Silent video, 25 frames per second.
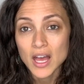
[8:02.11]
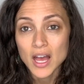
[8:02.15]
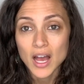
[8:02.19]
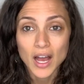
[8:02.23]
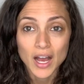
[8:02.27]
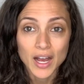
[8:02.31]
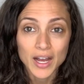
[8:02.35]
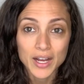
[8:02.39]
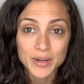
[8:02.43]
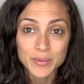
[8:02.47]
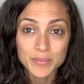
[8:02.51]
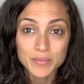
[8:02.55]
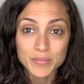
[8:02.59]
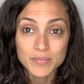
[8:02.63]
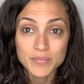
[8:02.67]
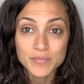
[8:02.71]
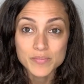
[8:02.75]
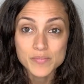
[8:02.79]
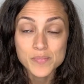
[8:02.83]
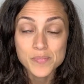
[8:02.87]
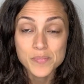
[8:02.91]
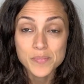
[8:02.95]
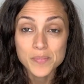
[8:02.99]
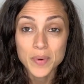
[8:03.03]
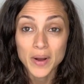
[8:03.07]

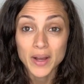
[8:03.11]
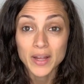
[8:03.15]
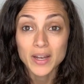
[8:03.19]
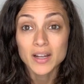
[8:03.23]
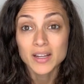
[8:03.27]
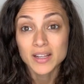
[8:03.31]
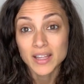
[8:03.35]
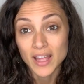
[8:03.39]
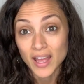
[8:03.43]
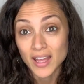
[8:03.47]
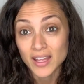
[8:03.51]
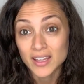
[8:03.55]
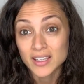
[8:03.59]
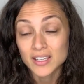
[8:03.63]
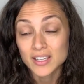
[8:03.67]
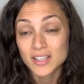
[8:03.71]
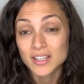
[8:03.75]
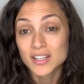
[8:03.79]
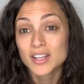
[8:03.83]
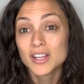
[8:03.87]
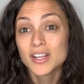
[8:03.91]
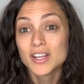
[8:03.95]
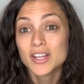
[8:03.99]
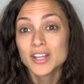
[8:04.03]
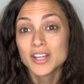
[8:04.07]
But again,
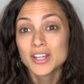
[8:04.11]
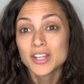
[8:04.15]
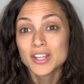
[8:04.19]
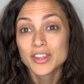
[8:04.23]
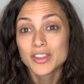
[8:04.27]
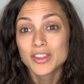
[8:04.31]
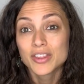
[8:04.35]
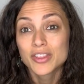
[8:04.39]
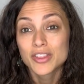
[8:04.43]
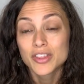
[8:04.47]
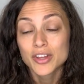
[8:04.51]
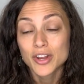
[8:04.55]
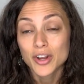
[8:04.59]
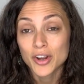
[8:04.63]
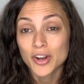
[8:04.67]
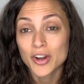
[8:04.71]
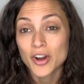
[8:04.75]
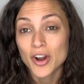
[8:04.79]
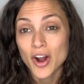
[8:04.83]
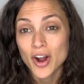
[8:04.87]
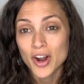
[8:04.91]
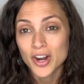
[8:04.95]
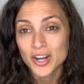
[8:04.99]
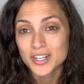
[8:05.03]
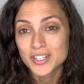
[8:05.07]
there
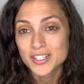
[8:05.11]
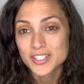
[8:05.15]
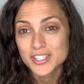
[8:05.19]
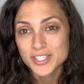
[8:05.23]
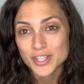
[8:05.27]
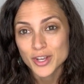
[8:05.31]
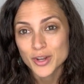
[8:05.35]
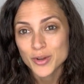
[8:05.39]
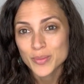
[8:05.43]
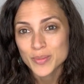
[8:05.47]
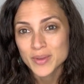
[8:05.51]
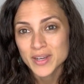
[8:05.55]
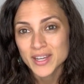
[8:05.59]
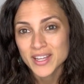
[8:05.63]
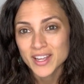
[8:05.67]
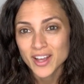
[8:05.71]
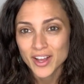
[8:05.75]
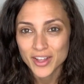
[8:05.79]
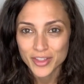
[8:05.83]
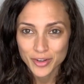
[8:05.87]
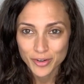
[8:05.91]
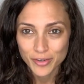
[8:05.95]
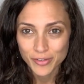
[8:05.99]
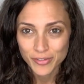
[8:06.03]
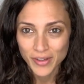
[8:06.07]
are so many
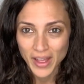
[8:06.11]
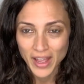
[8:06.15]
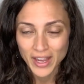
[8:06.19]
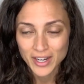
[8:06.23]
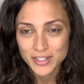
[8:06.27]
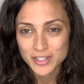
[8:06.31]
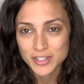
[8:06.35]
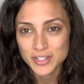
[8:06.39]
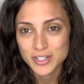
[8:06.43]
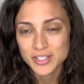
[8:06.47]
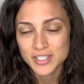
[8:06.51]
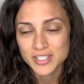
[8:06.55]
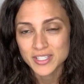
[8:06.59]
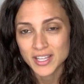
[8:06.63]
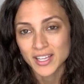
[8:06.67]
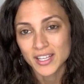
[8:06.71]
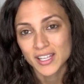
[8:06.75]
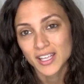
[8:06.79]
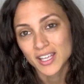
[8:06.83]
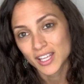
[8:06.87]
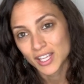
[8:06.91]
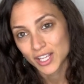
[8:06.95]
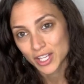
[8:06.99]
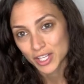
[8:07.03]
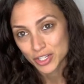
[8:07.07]
other factors that
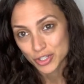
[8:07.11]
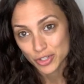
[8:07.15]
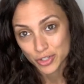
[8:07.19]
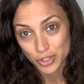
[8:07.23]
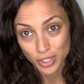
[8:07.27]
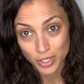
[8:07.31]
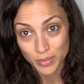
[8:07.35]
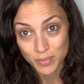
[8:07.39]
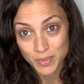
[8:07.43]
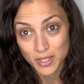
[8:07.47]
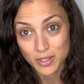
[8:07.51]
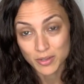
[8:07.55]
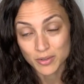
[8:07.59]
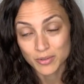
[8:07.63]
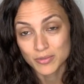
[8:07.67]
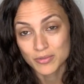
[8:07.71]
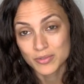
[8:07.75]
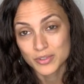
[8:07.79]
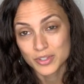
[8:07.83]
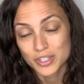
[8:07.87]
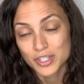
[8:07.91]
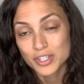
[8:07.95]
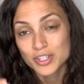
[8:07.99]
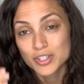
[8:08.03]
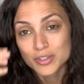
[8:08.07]
can contribute
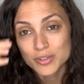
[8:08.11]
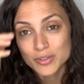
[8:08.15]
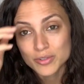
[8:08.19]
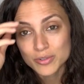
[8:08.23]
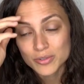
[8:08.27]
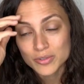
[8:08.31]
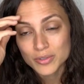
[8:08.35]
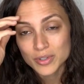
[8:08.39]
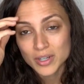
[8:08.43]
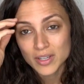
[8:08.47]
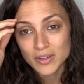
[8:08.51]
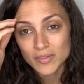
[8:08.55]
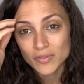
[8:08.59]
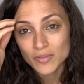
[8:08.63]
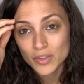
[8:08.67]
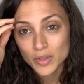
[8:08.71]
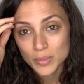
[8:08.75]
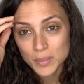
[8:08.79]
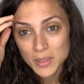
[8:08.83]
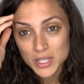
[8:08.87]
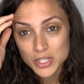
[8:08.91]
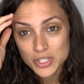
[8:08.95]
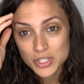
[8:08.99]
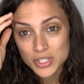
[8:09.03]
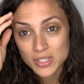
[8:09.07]
to
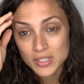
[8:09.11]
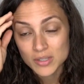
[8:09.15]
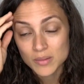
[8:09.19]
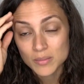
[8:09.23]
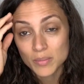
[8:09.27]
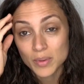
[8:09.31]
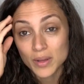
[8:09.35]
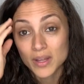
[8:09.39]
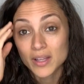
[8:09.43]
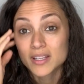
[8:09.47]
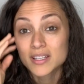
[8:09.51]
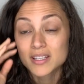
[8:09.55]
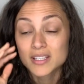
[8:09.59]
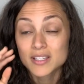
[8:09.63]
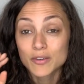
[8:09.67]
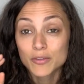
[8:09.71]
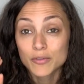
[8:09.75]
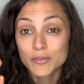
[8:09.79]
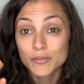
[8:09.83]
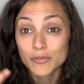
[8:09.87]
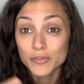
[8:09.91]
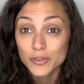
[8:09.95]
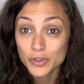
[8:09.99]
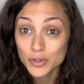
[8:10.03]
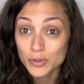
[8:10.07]
inflammation, but
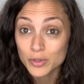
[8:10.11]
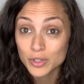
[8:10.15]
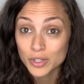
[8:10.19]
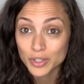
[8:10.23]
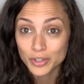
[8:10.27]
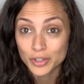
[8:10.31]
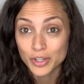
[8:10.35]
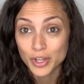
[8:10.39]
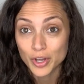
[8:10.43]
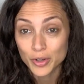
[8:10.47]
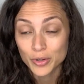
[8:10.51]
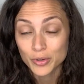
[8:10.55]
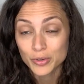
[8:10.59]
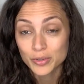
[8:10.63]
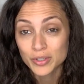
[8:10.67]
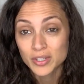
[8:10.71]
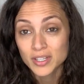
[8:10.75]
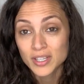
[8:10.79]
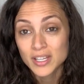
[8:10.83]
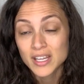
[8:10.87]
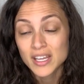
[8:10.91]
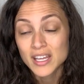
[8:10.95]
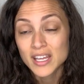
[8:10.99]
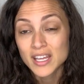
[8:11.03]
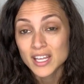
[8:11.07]
food alone
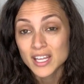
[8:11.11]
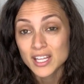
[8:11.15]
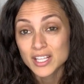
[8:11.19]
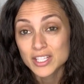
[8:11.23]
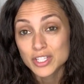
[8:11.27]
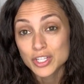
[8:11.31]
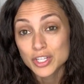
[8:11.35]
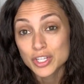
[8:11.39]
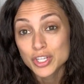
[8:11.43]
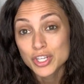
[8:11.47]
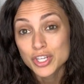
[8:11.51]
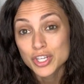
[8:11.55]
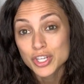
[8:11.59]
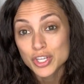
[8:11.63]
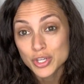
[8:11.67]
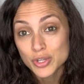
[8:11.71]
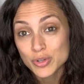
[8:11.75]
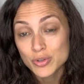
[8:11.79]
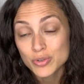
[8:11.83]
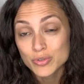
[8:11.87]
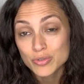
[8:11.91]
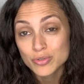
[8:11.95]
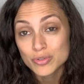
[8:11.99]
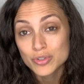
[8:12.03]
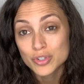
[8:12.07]
is a
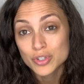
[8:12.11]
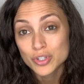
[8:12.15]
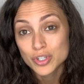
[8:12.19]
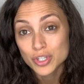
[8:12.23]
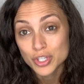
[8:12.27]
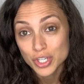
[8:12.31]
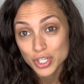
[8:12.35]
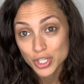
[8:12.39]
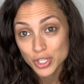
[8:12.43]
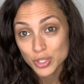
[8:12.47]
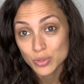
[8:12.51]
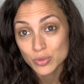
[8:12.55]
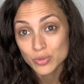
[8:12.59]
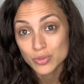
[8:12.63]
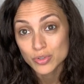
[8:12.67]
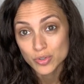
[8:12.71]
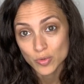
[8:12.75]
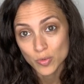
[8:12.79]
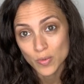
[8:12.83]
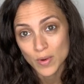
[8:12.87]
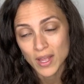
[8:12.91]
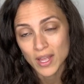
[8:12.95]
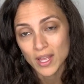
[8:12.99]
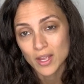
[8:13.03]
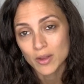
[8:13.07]
huge, huge
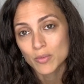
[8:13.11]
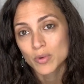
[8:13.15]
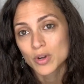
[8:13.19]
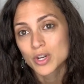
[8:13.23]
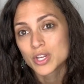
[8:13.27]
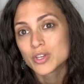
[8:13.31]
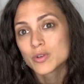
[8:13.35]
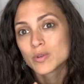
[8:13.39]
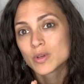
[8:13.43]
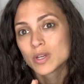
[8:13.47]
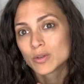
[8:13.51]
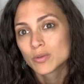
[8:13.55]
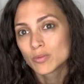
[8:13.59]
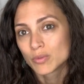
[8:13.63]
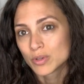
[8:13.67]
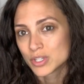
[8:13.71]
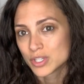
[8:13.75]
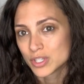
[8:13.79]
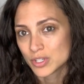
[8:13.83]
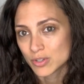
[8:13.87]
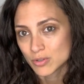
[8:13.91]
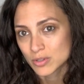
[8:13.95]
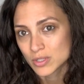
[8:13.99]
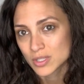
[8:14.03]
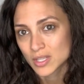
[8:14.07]
way where you can
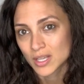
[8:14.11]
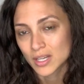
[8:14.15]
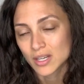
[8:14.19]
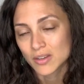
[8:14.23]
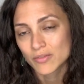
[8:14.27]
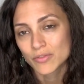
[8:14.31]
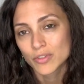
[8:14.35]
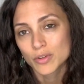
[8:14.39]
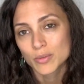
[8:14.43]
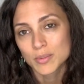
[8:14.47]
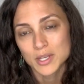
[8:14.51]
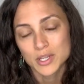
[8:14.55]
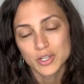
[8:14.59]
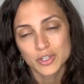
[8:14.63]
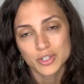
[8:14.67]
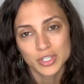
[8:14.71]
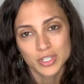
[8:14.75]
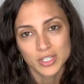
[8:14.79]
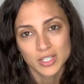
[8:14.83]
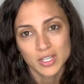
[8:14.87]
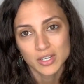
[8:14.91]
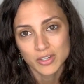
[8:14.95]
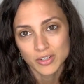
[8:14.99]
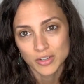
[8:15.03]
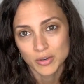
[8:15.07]
reduce that
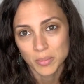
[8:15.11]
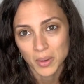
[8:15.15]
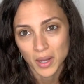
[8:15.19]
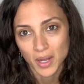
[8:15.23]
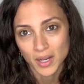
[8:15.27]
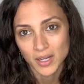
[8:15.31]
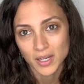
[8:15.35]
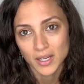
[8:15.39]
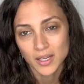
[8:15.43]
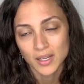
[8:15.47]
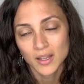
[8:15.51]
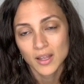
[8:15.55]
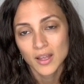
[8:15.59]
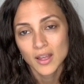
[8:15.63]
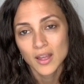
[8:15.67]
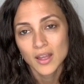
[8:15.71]
inflammation in your body